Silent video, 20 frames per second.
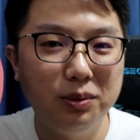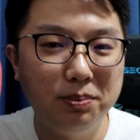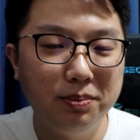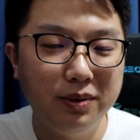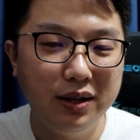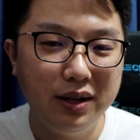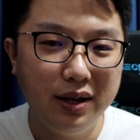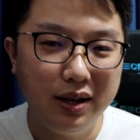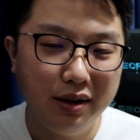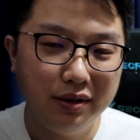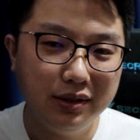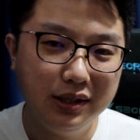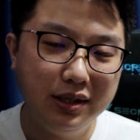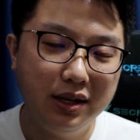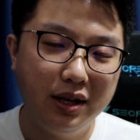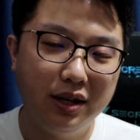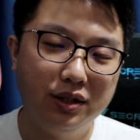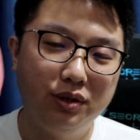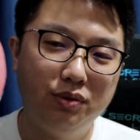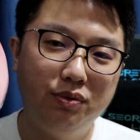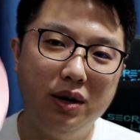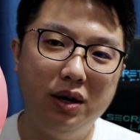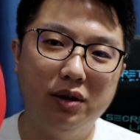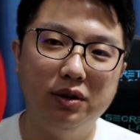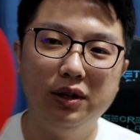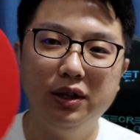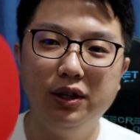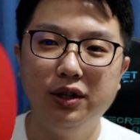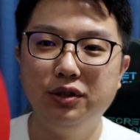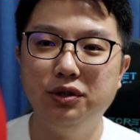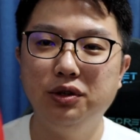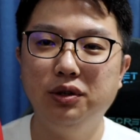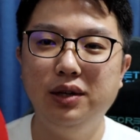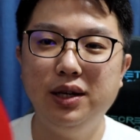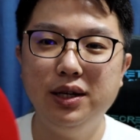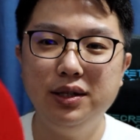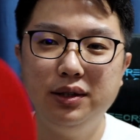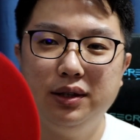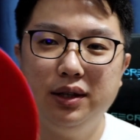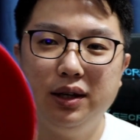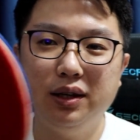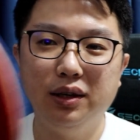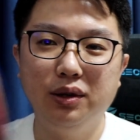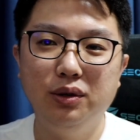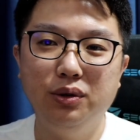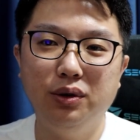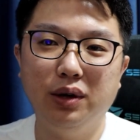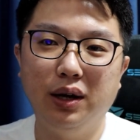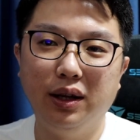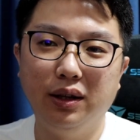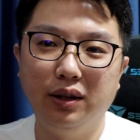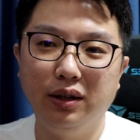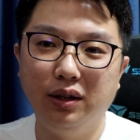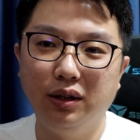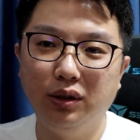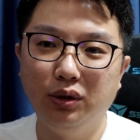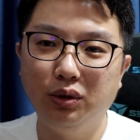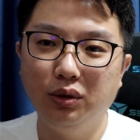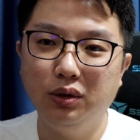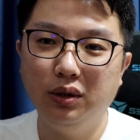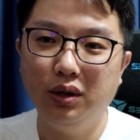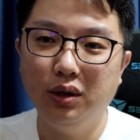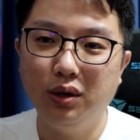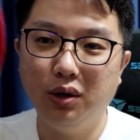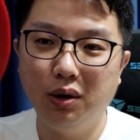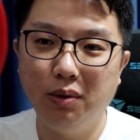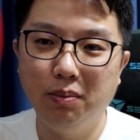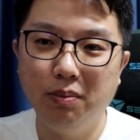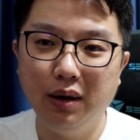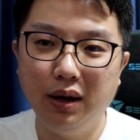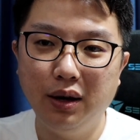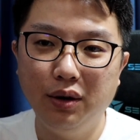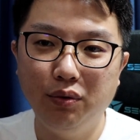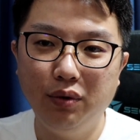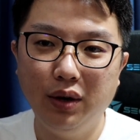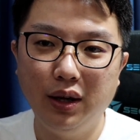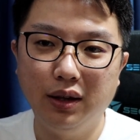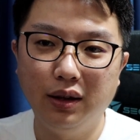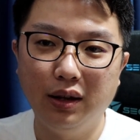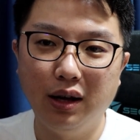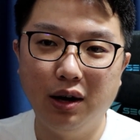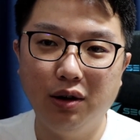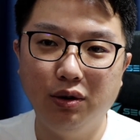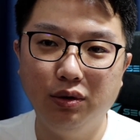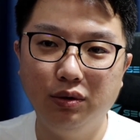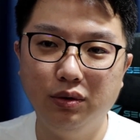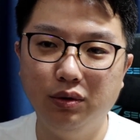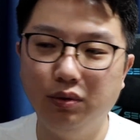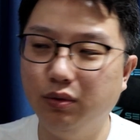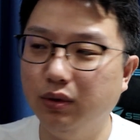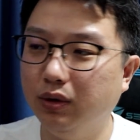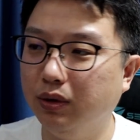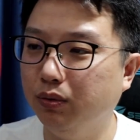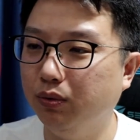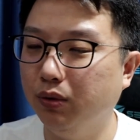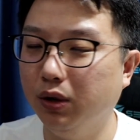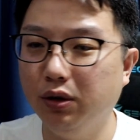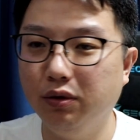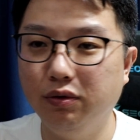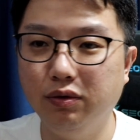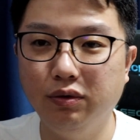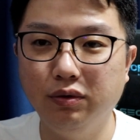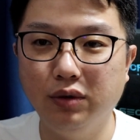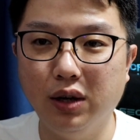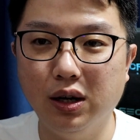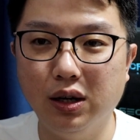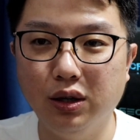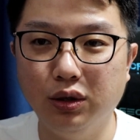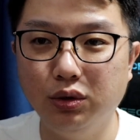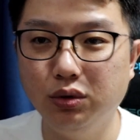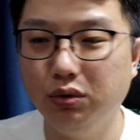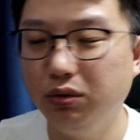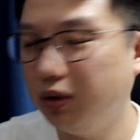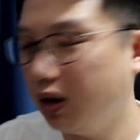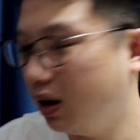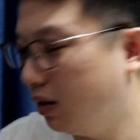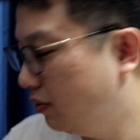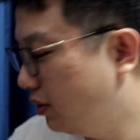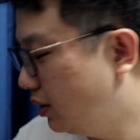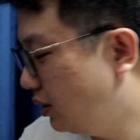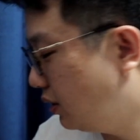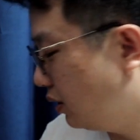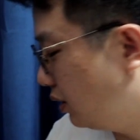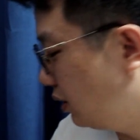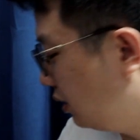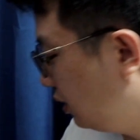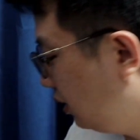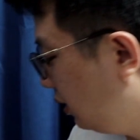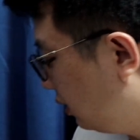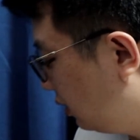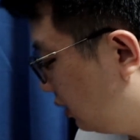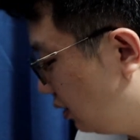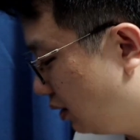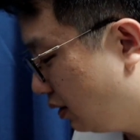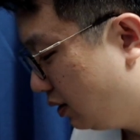Super ALC as well. So let's take a look at the total combined weight now with 2 rubbers on it.